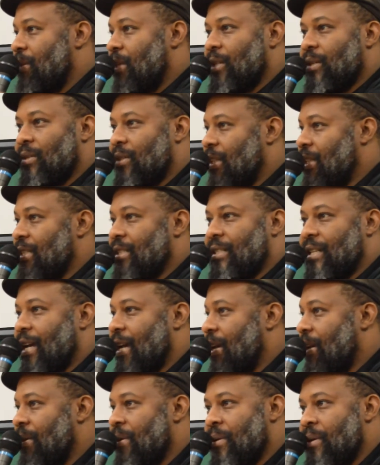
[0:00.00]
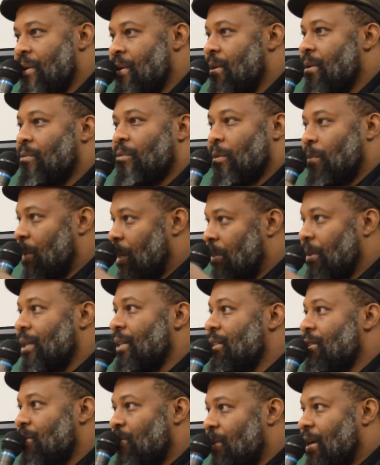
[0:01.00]
you know, to this day.
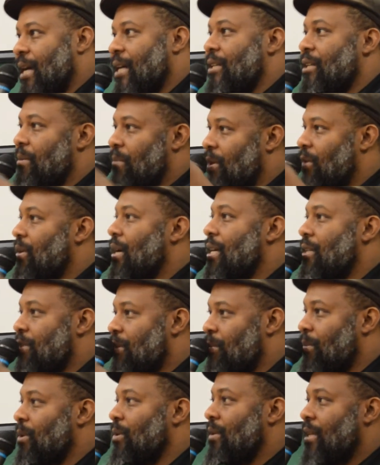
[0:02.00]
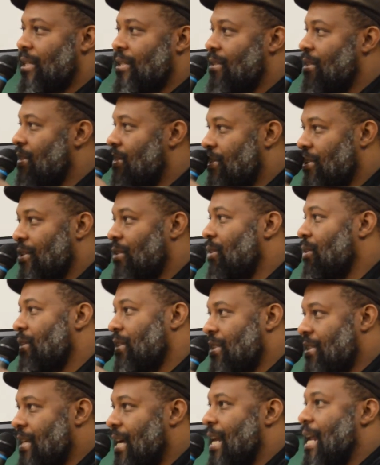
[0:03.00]
Republicans are white, Democrats are blue. That's the general,
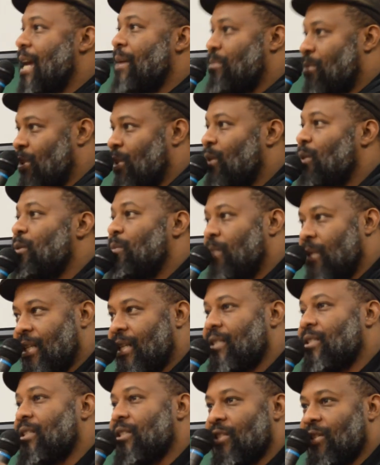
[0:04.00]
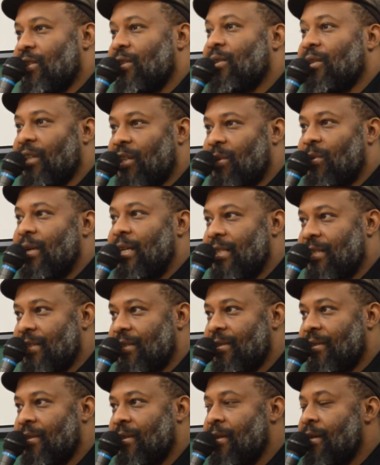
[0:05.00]
that's not absolute, but that's the general
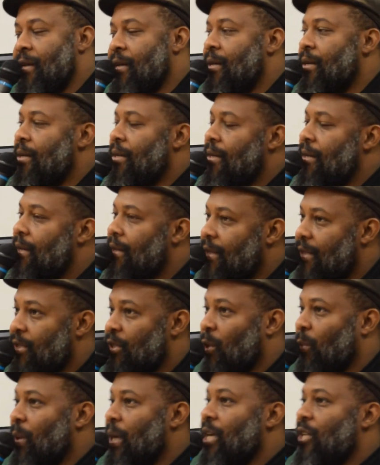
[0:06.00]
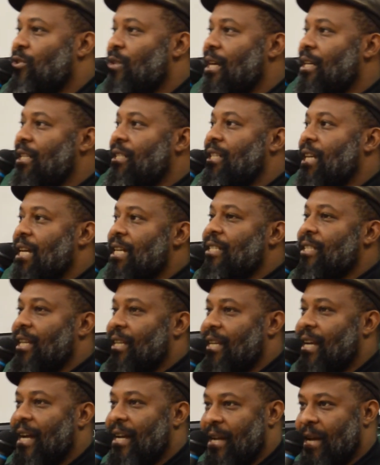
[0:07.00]
equation. So we are trying to change
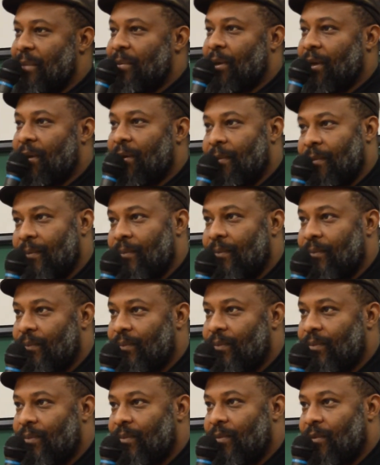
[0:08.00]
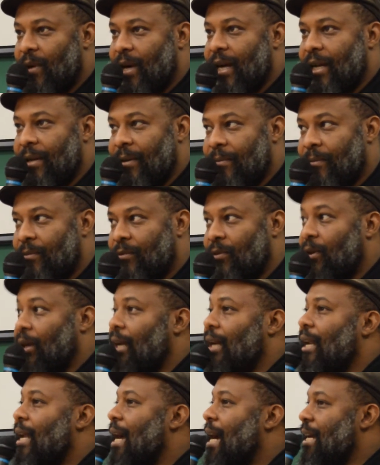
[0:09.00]
that dynamic, right, for a
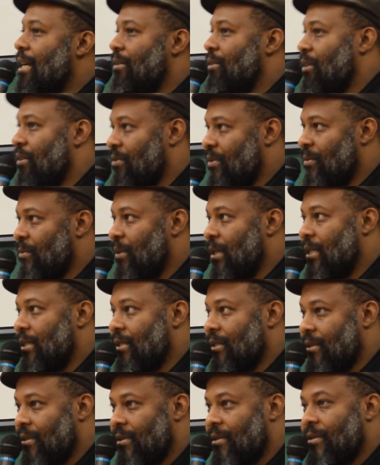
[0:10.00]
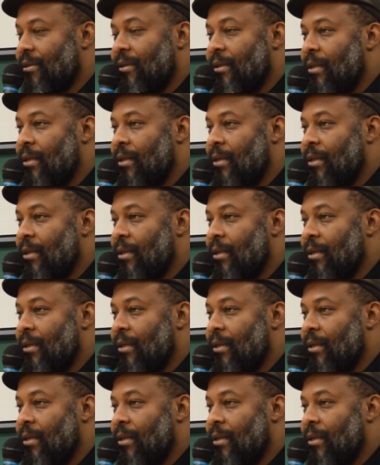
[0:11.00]
lot of different reasons.